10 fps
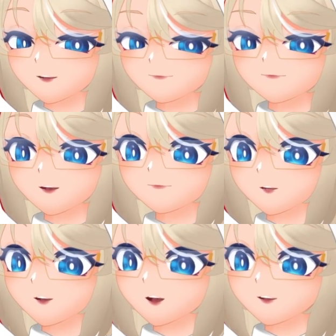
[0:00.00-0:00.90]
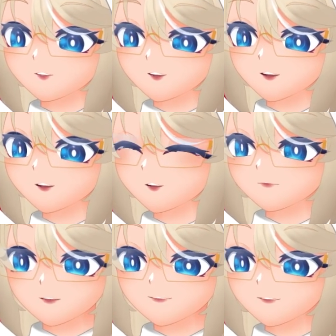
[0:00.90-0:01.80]
communication, so
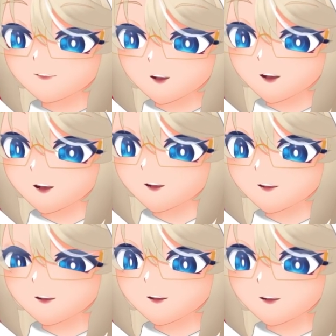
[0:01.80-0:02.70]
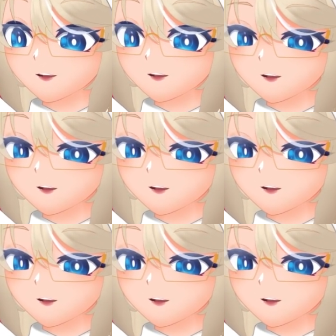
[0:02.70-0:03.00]
maybe say you